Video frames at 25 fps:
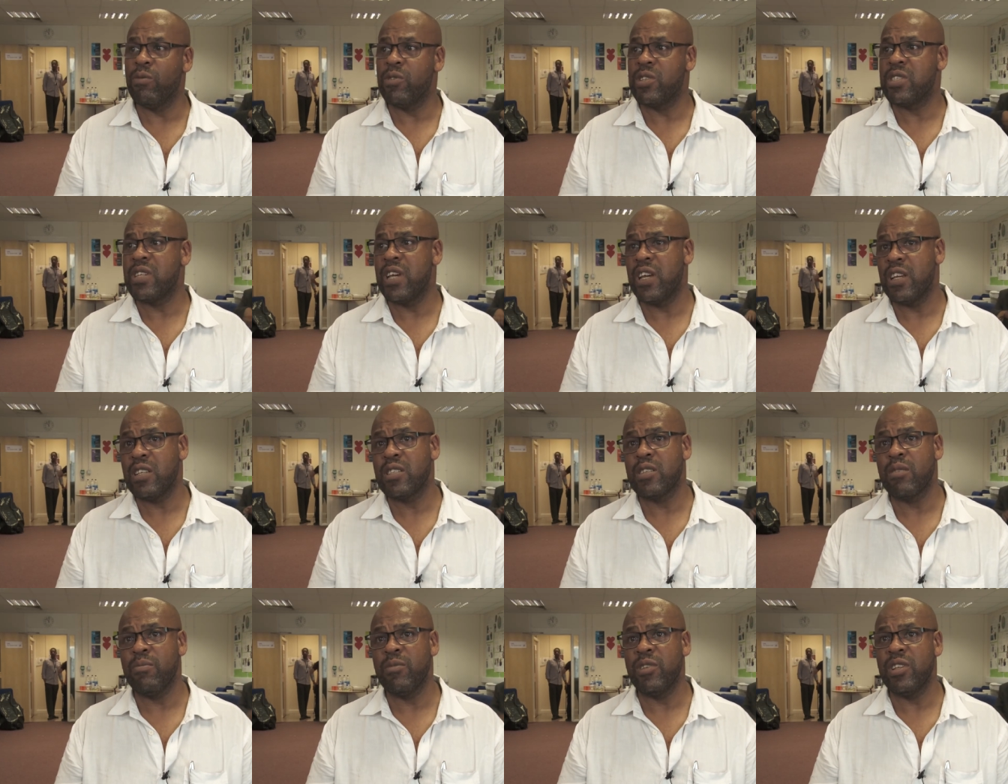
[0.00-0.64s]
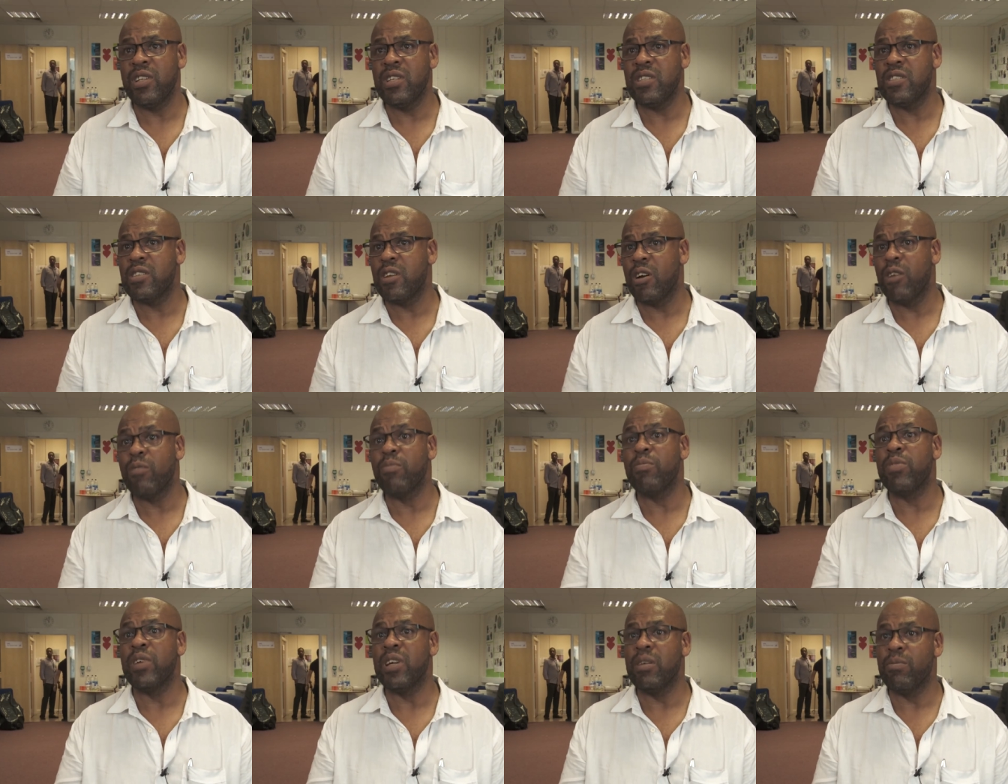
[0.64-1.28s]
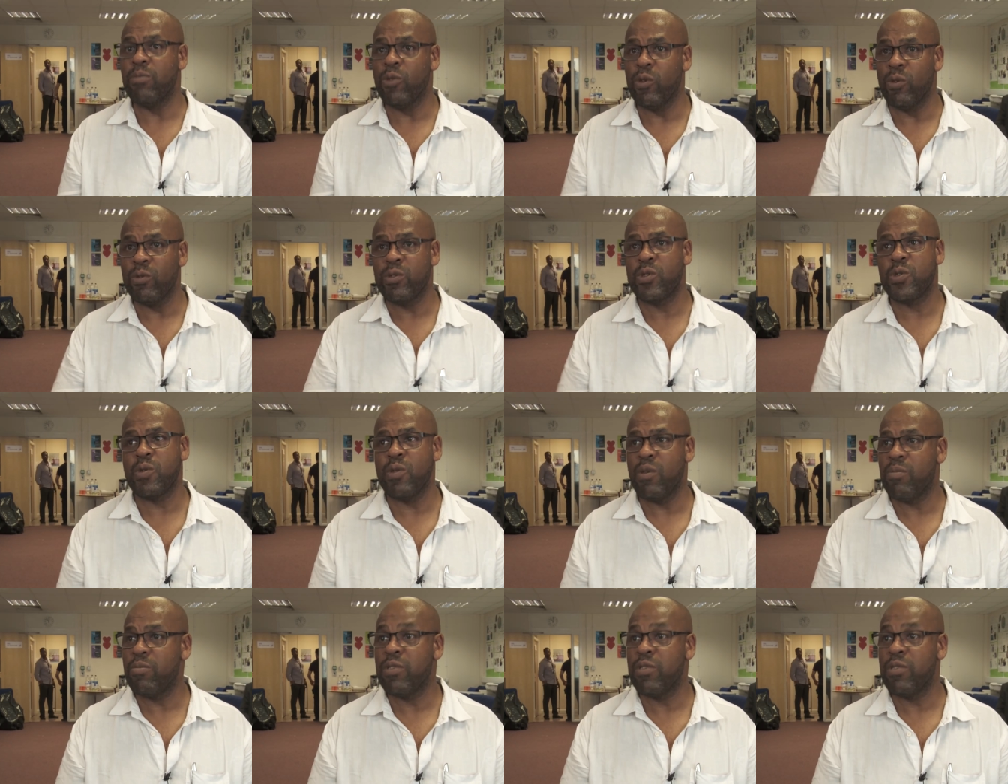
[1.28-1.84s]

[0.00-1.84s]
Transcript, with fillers: will take some of these young people to a